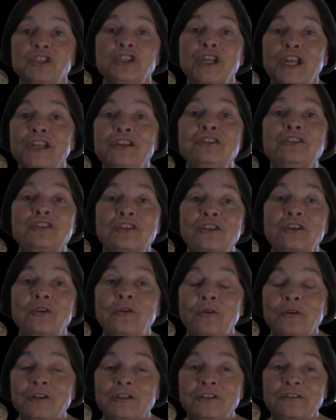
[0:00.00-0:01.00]
changed
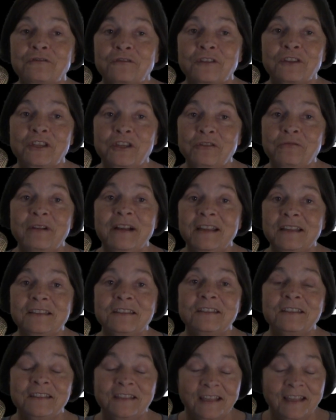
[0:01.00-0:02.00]
the course for the
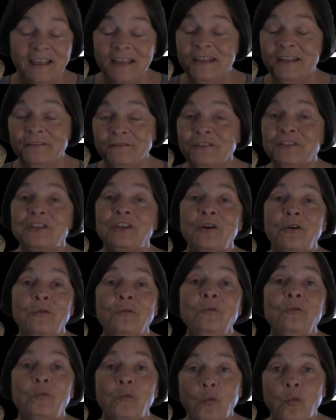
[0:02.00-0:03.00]
U.S., and if
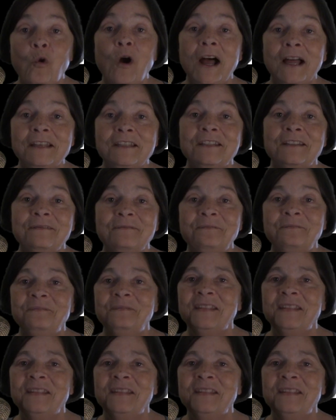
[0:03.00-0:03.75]
so, what?